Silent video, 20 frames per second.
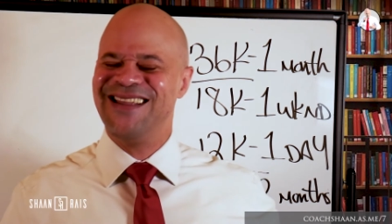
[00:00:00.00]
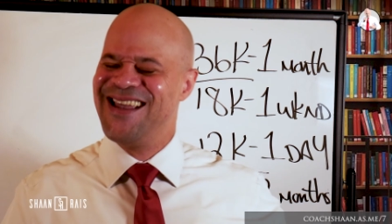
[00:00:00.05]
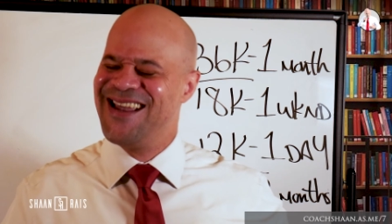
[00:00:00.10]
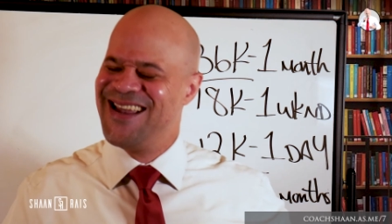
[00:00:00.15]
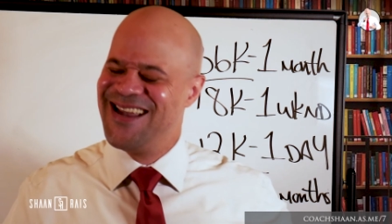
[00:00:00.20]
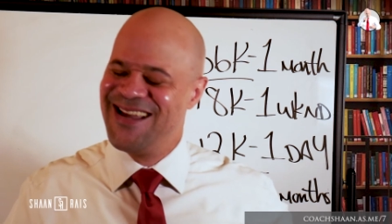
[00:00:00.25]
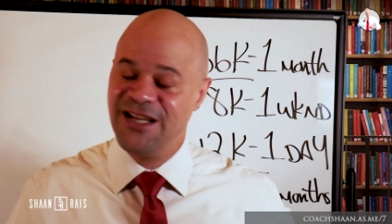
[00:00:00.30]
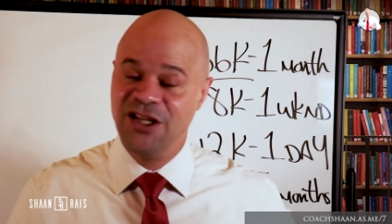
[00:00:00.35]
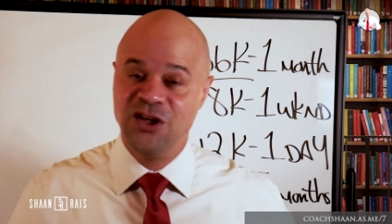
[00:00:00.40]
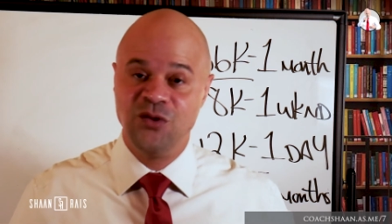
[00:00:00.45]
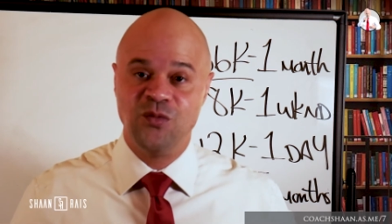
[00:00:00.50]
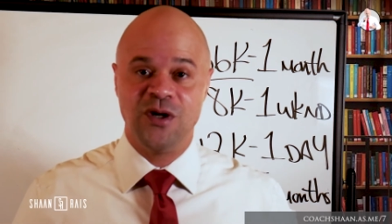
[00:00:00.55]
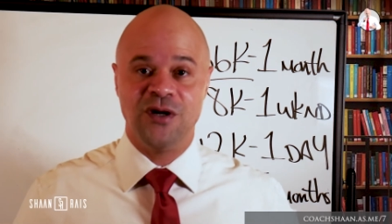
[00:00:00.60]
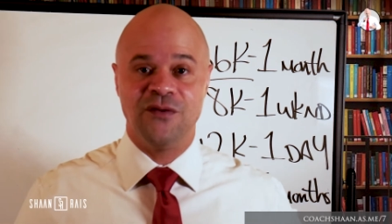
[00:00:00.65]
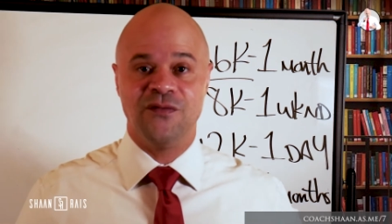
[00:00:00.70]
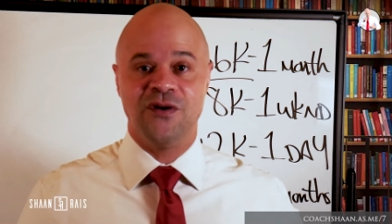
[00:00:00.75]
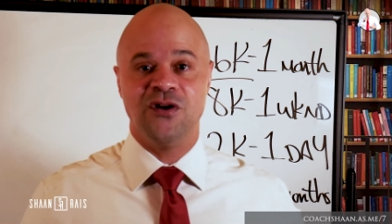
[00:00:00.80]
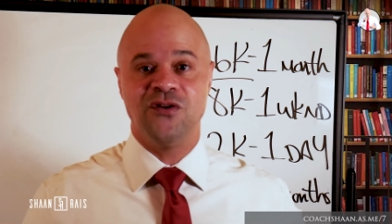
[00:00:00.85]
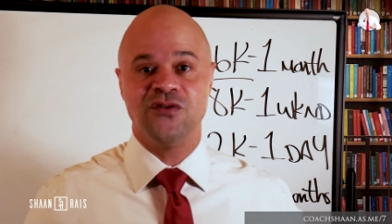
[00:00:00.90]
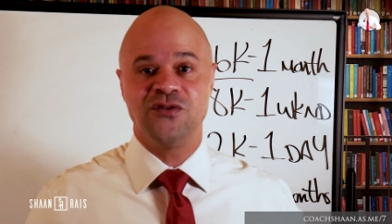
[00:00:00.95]

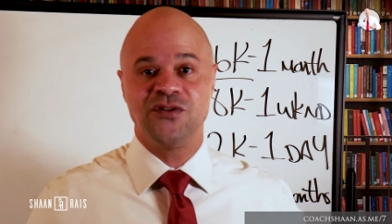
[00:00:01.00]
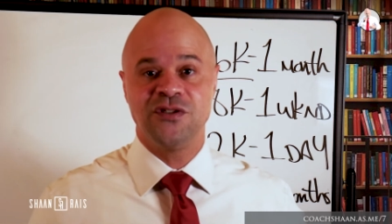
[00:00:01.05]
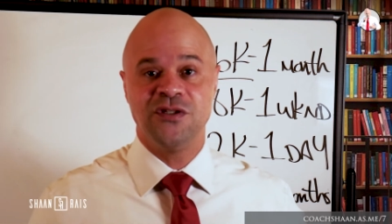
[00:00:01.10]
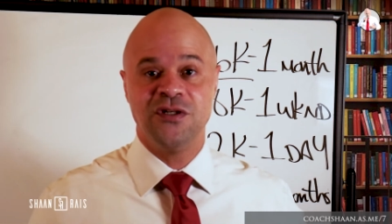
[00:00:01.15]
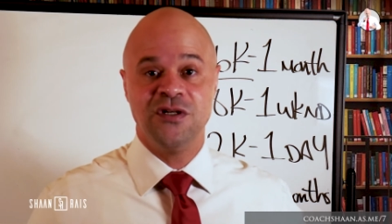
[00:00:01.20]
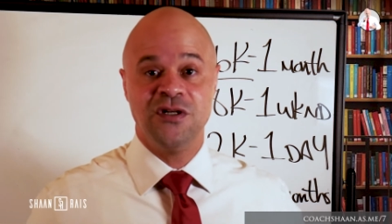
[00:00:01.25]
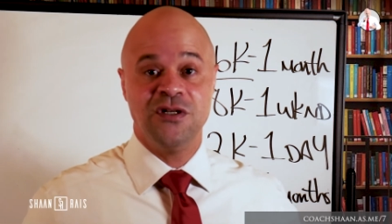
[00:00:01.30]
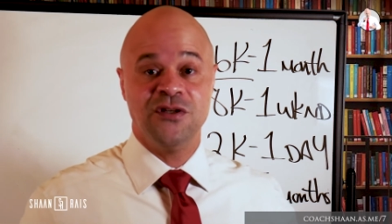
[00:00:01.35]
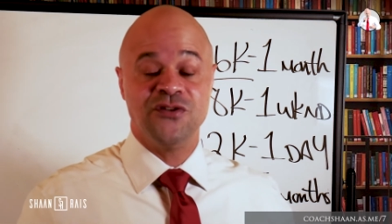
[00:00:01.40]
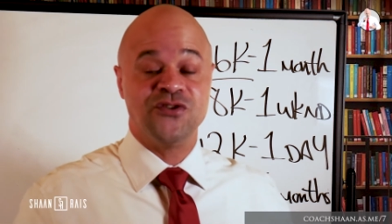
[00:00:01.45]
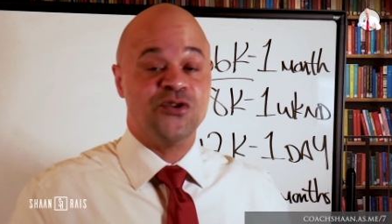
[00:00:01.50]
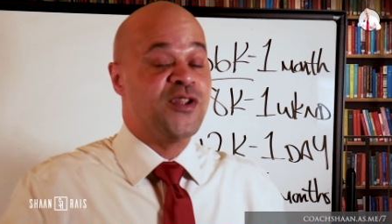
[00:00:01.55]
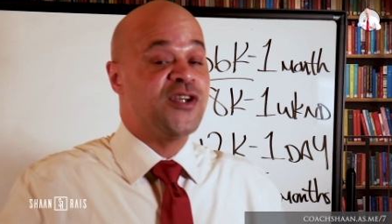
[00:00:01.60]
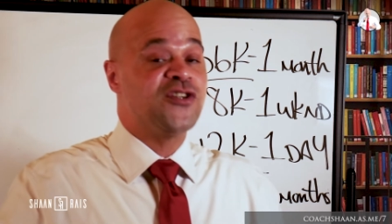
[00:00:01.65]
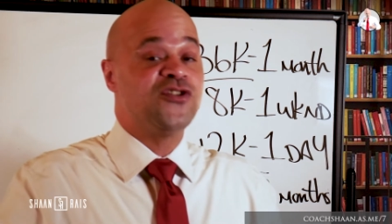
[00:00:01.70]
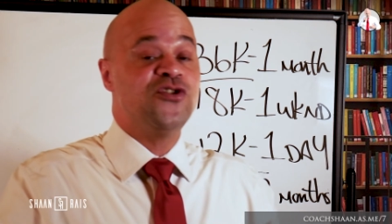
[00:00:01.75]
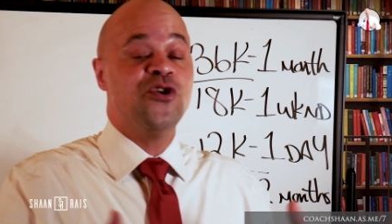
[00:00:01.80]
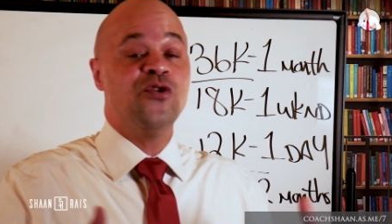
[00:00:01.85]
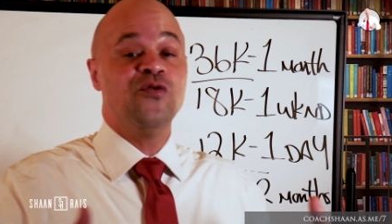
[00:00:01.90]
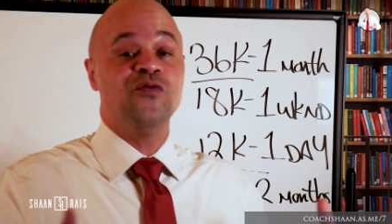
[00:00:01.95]
Anywhere else. So
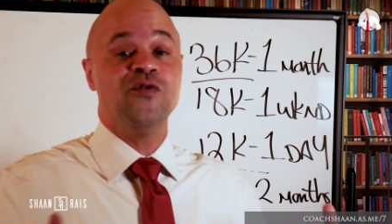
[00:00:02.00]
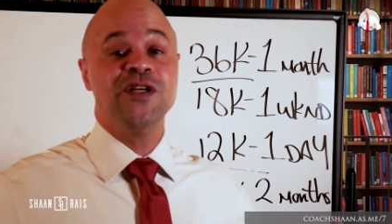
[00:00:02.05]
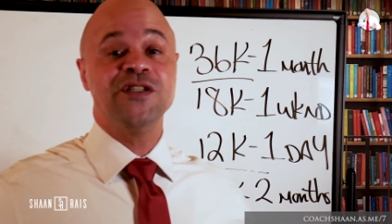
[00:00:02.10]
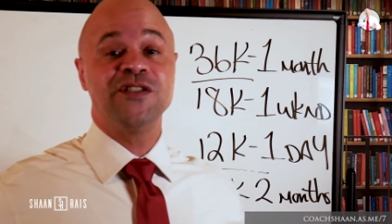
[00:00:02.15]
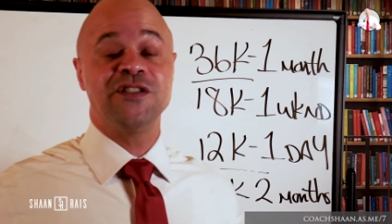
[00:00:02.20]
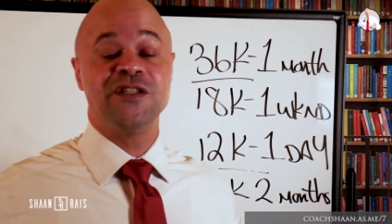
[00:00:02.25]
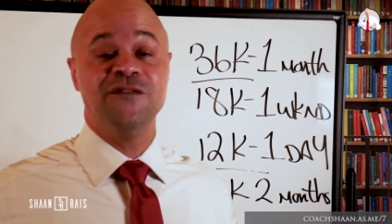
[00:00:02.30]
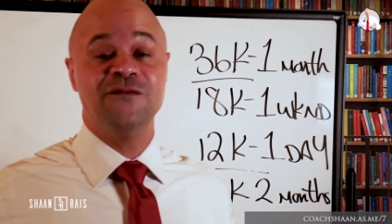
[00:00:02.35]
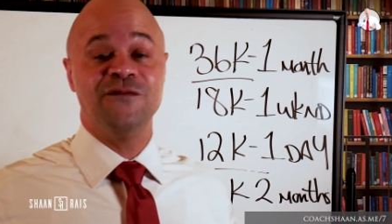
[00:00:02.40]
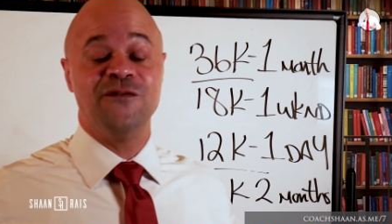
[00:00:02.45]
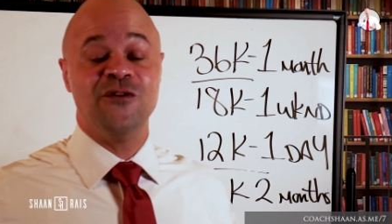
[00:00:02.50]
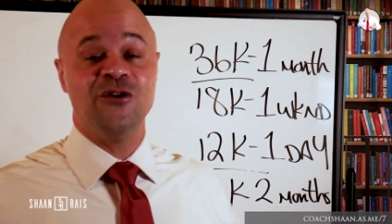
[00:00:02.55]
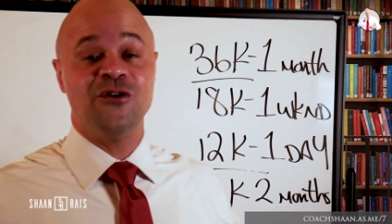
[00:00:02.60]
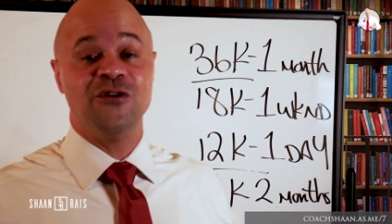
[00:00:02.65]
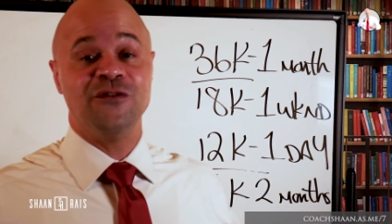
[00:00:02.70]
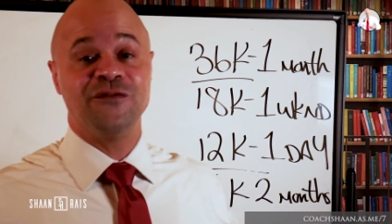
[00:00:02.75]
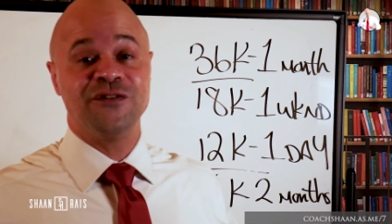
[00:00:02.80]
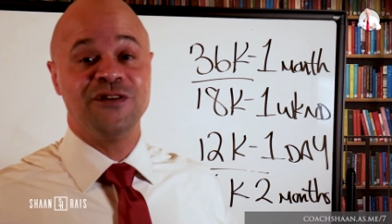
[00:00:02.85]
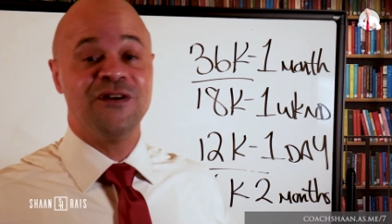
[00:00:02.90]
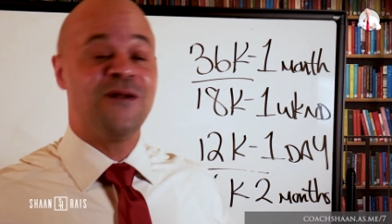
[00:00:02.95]
there's no risk
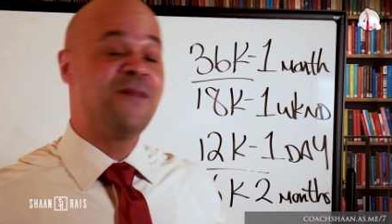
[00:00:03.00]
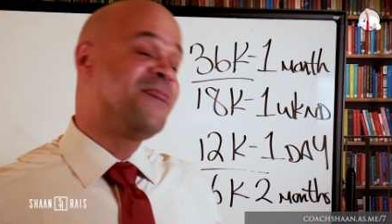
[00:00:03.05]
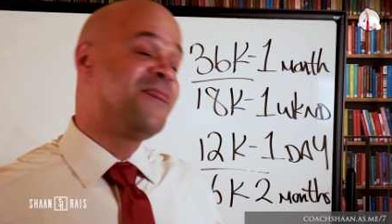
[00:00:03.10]
involved.